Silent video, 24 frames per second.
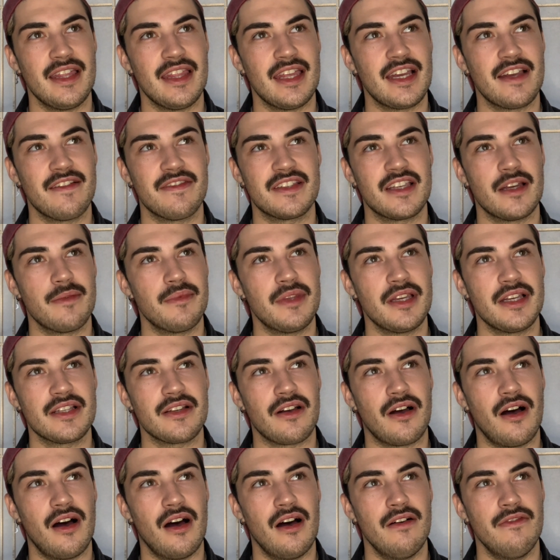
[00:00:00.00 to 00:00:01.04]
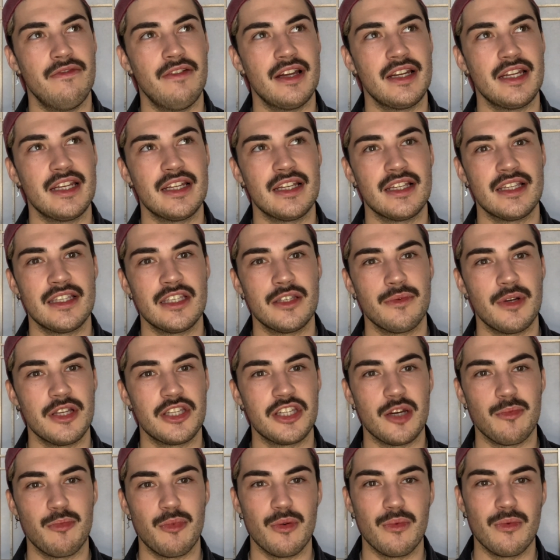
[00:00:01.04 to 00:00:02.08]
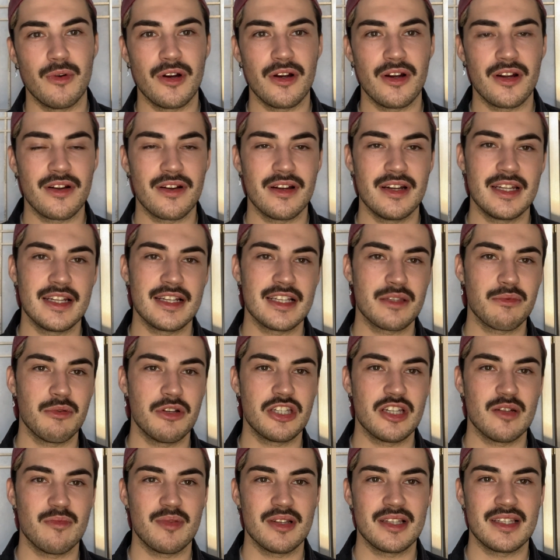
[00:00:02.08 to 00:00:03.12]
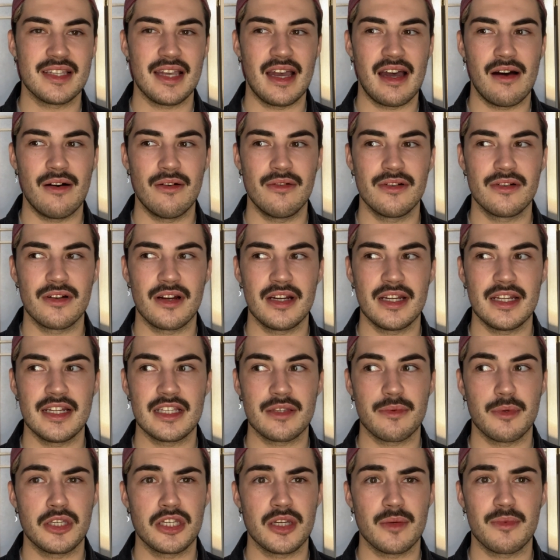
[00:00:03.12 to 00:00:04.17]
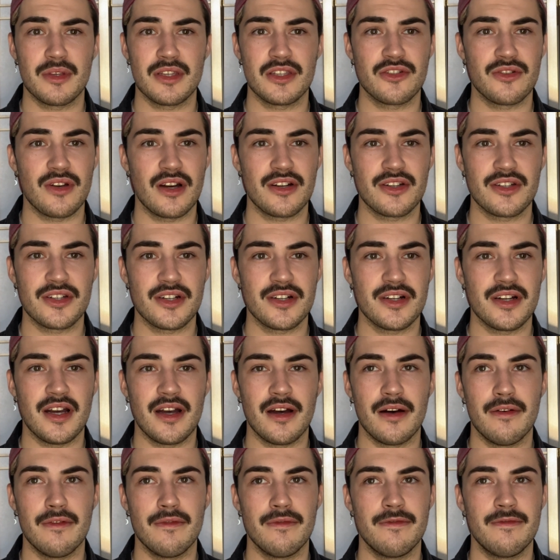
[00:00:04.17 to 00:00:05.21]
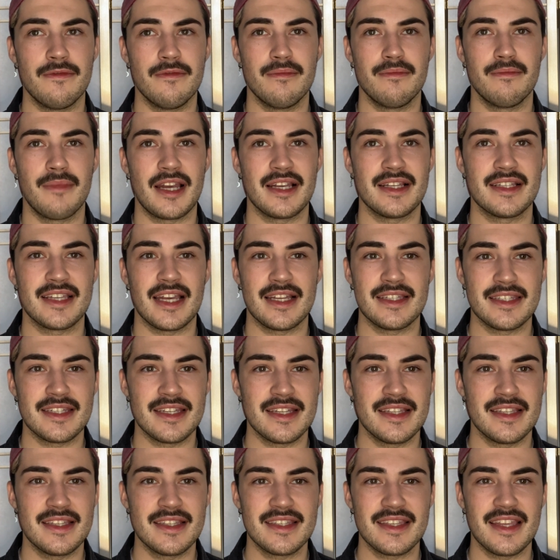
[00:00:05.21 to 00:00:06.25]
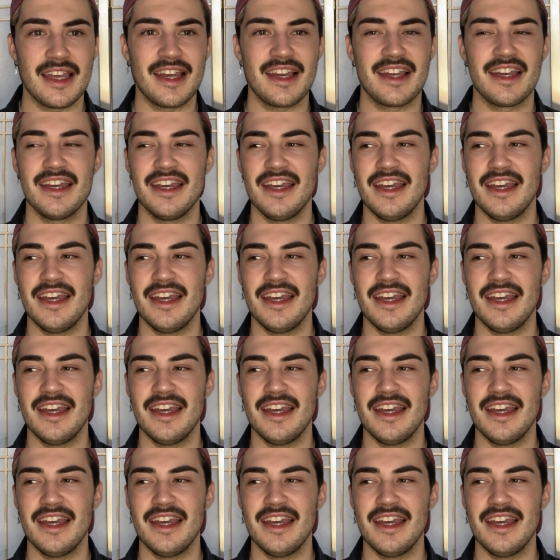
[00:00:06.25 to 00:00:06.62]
Like if something's off, I need to switch up a word, or I need to switch up a sound, or I need to switch up the structure of my sentence. Like,